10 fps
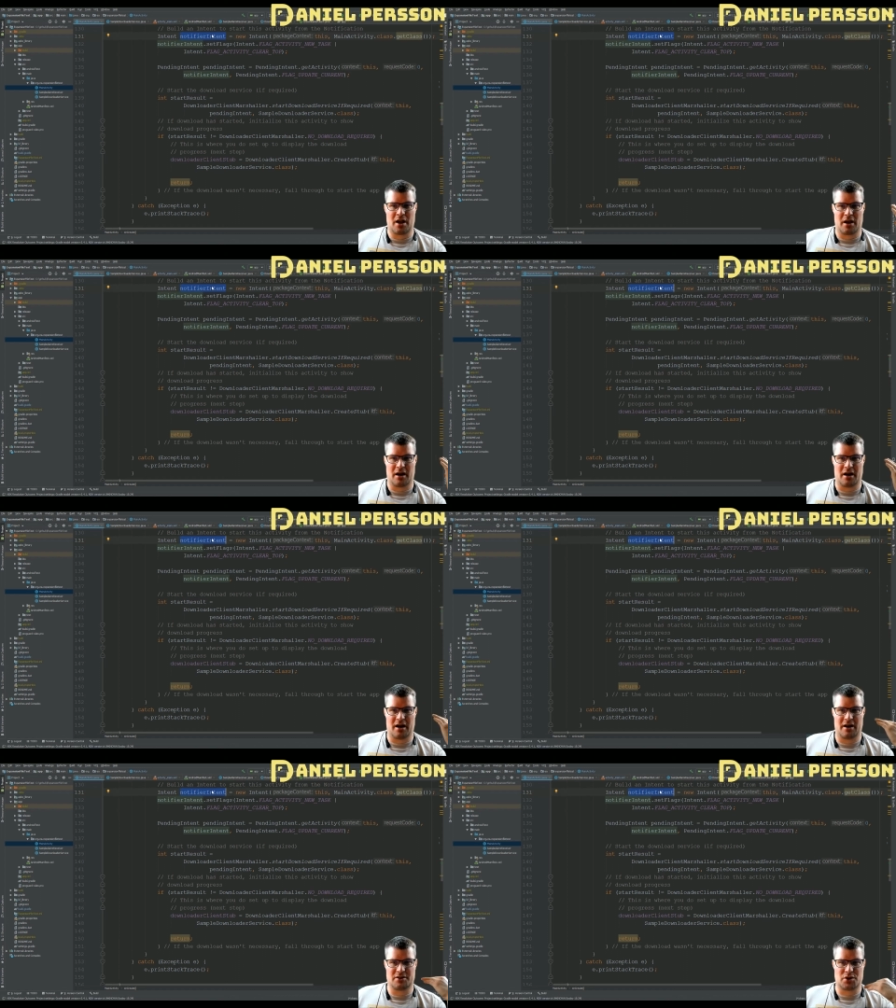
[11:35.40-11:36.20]

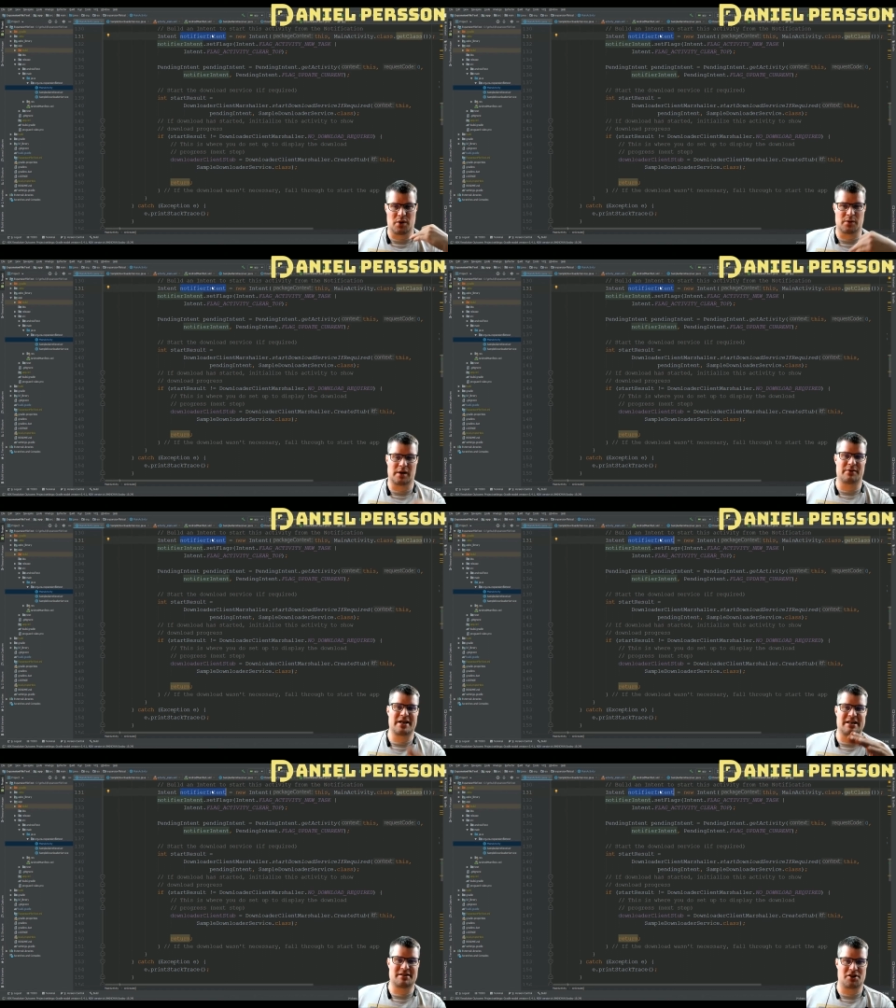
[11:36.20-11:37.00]
Uh, so it will
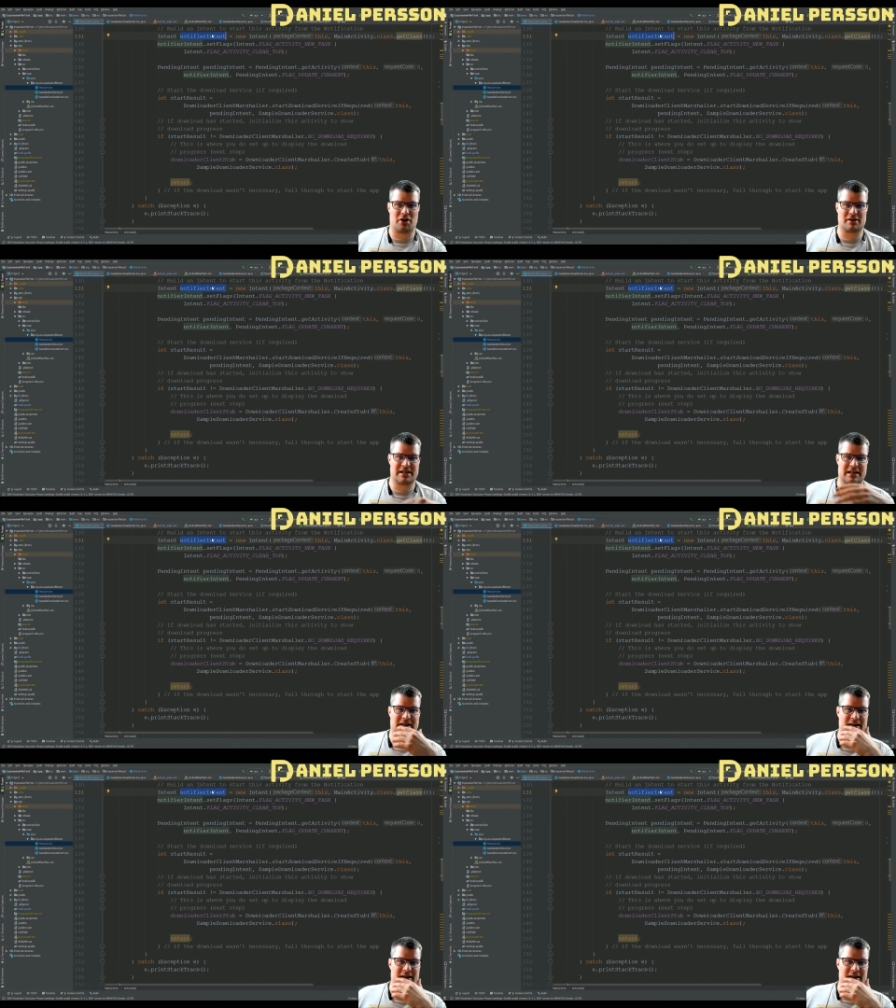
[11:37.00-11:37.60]
restart uh,